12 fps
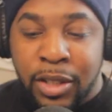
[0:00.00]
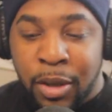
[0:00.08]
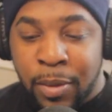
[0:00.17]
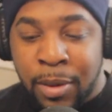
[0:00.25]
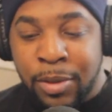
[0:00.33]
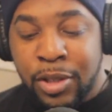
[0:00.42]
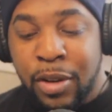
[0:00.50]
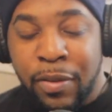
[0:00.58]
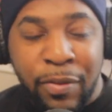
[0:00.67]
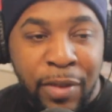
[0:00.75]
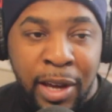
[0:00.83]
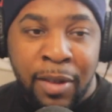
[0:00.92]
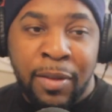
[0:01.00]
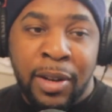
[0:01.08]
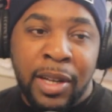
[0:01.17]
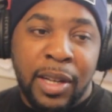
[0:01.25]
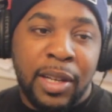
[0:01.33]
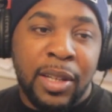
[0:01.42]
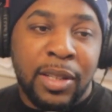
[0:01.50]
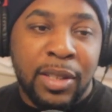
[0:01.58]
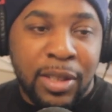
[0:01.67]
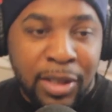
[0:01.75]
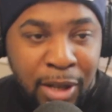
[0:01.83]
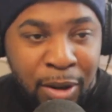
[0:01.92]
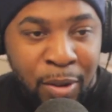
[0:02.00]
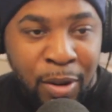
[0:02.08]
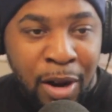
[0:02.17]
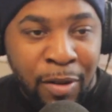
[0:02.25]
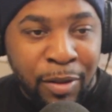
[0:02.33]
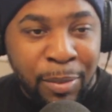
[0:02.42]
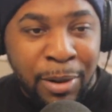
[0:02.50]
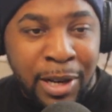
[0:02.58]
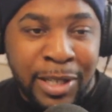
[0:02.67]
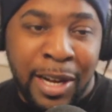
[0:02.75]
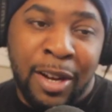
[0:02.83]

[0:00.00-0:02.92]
So what was your favorite song off the project?